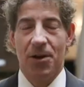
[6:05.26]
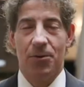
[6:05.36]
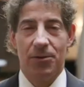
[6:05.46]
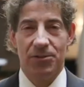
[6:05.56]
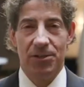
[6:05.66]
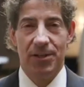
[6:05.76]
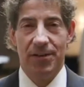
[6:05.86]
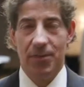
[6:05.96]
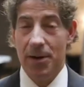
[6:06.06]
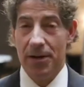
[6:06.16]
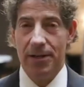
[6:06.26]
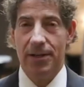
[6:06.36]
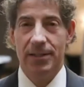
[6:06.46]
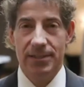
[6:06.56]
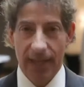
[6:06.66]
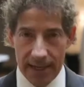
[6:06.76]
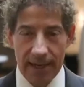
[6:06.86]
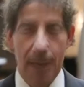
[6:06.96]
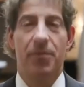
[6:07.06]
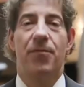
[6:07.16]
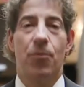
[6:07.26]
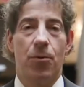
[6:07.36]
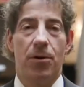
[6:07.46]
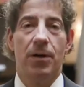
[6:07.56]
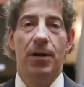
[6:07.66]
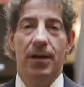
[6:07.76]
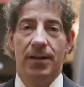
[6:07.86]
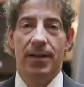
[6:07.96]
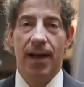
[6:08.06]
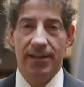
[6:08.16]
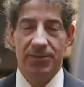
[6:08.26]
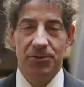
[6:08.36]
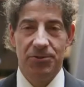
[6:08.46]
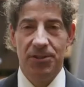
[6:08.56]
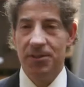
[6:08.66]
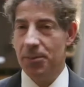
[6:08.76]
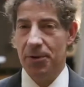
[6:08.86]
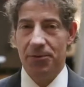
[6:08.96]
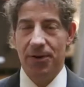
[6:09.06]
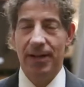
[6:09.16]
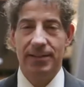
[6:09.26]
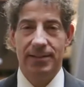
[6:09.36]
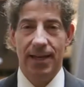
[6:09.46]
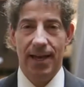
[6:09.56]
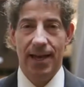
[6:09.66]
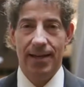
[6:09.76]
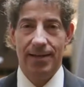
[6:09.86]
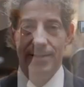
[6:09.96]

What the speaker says: Coalition of America is standing up for the Constitution, the Bill of Rights, and